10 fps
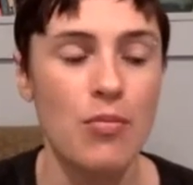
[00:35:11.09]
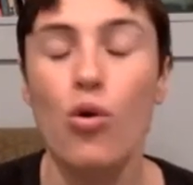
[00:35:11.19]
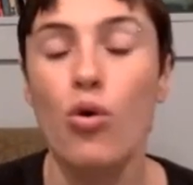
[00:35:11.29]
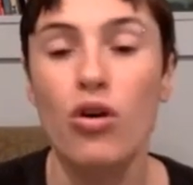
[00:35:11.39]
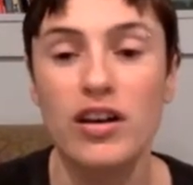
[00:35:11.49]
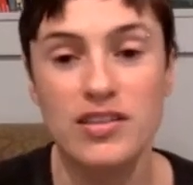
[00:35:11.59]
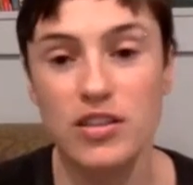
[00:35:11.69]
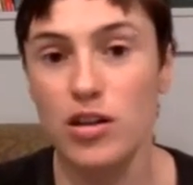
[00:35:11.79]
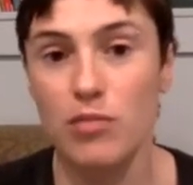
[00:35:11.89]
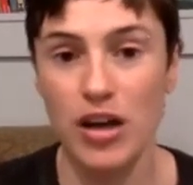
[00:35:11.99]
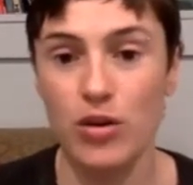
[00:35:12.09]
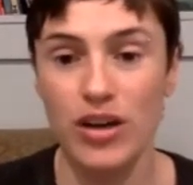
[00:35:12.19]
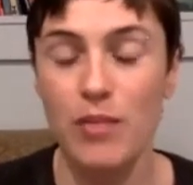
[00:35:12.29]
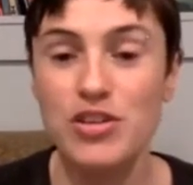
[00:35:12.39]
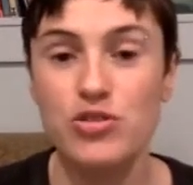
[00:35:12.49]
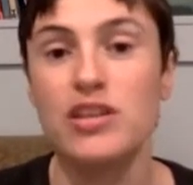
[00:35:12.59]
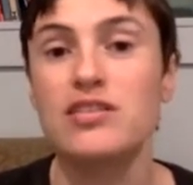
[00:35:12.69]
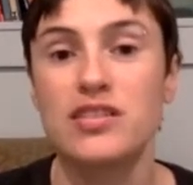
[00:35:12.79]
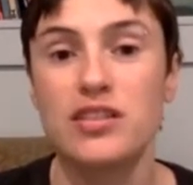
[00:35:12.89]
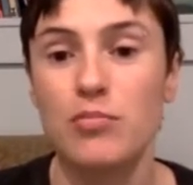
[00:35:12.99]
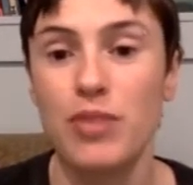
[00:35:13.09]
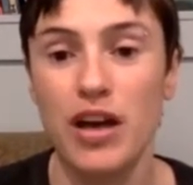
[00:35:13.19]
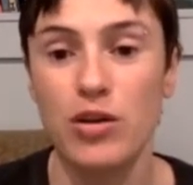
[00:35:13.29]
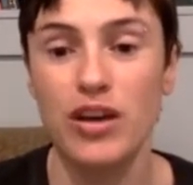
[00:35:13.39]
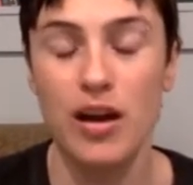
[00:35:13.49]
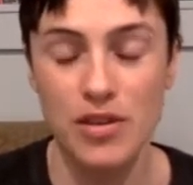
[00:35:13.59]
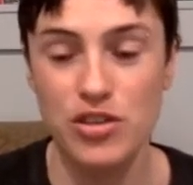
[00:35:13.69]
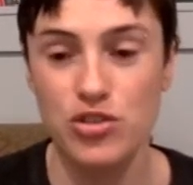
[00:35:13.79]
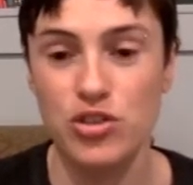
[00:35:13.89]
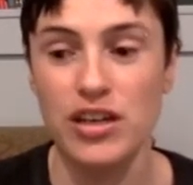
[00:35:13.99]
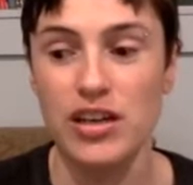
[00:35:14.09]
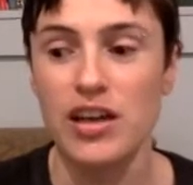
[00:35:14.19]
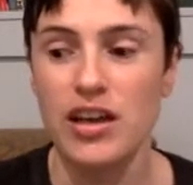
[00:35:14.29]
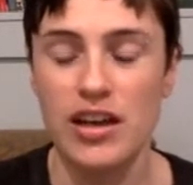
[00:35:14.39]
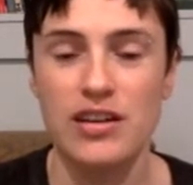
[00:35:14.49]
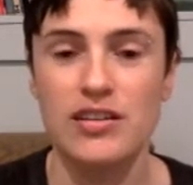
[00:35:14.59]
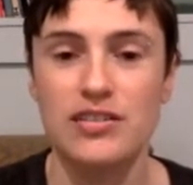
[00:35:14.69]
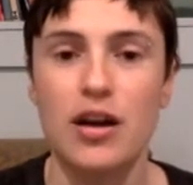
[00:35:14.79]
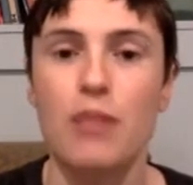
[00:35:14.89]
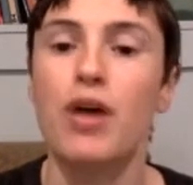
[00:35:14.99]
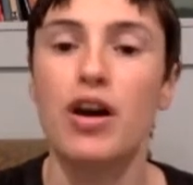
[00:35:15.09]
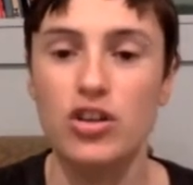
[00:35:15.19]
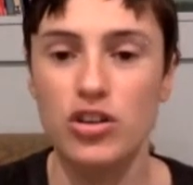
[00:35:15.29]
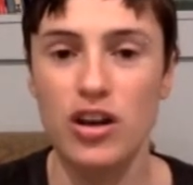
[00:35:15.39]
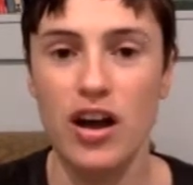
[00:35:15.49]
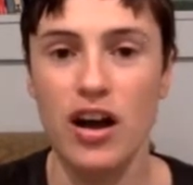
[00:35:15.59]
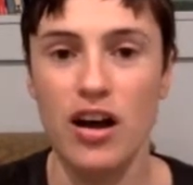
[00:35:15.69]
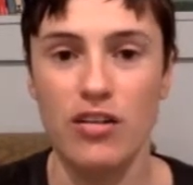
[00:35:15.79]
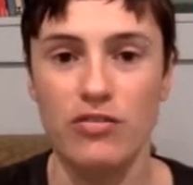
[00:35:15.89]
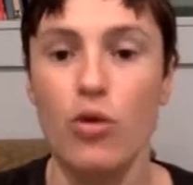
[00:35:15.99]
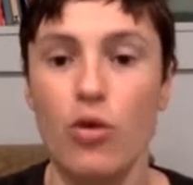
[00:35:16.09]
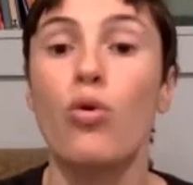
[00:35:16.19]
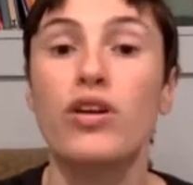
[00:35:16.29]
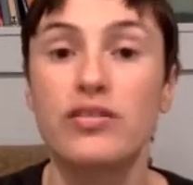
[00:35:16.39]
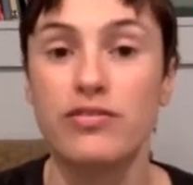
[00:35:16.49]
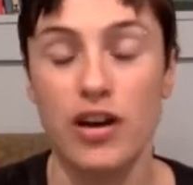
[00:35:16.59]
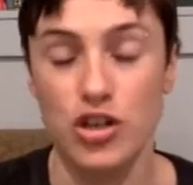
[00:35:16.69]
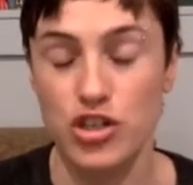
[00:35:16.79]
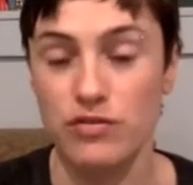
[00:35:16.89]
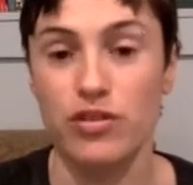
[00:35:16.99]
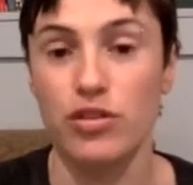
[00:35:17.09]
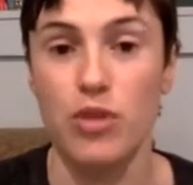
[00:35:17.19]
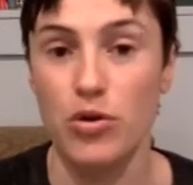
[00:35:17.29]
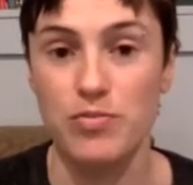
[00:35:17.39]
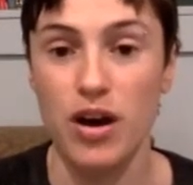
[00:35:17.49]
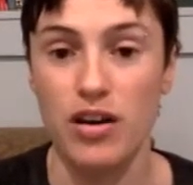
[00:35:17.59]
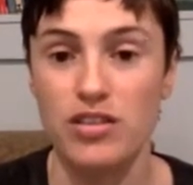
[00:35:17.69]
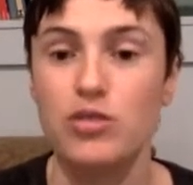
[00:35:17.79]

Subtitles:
or a serum biochemistry. And serum biochemistry is a marker of organ function for the most part.